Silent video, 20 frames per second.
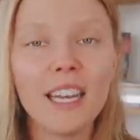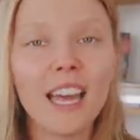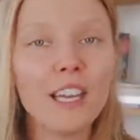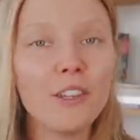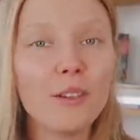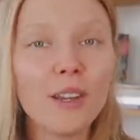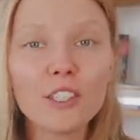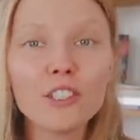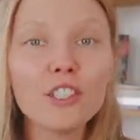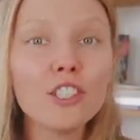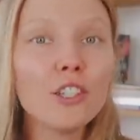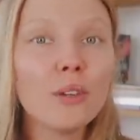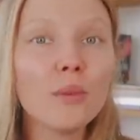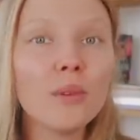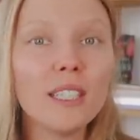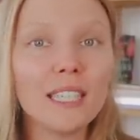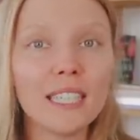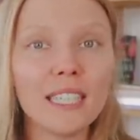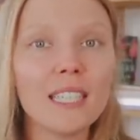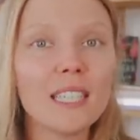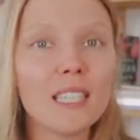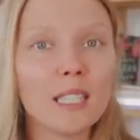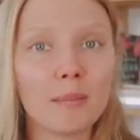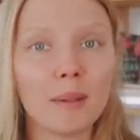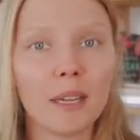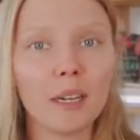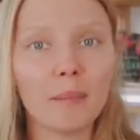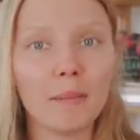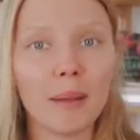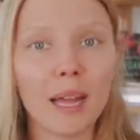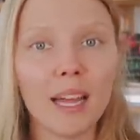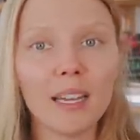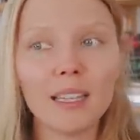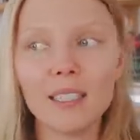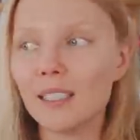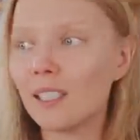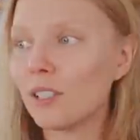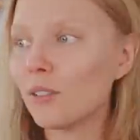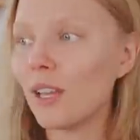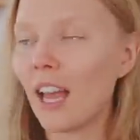And you actually don't need a spare bed
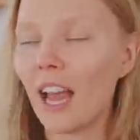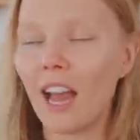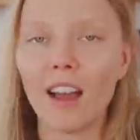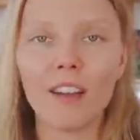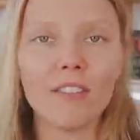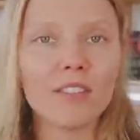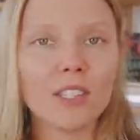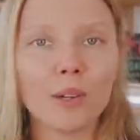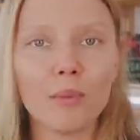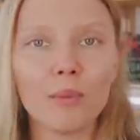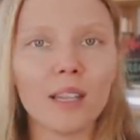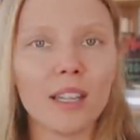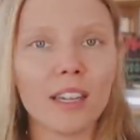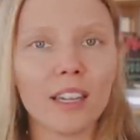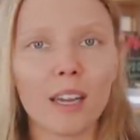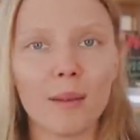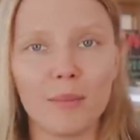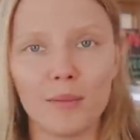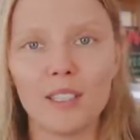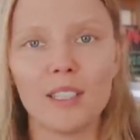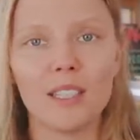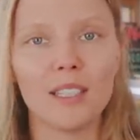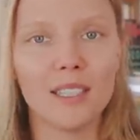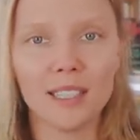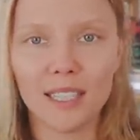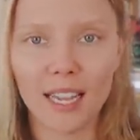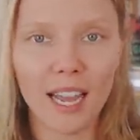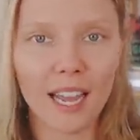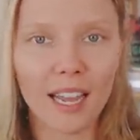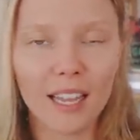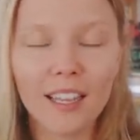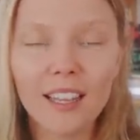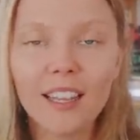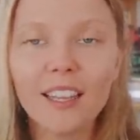until you have someone that comes to stay.